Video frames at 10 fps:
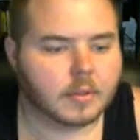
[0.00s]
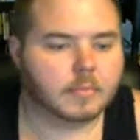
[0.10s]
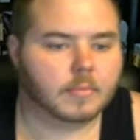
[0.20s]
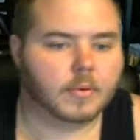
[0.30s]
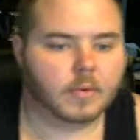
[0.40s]

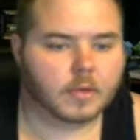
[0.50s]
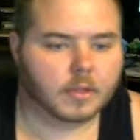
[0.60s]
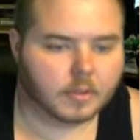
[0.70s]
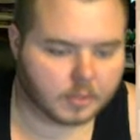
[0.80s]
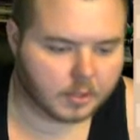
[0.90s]
Put one of
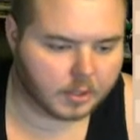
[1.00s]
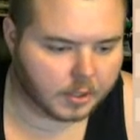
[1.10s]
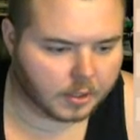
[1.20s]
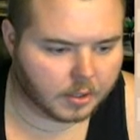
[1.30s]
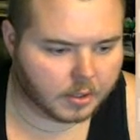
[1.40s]
those in
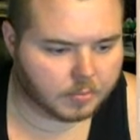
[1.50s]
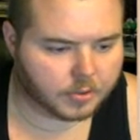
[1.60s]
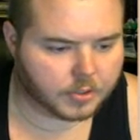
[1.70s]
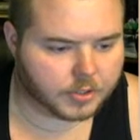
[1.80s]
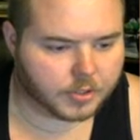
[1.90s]
there.
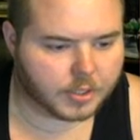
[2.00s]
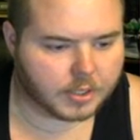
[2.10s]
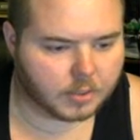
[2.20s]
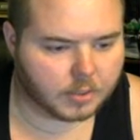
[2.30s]
Pretty sure it needs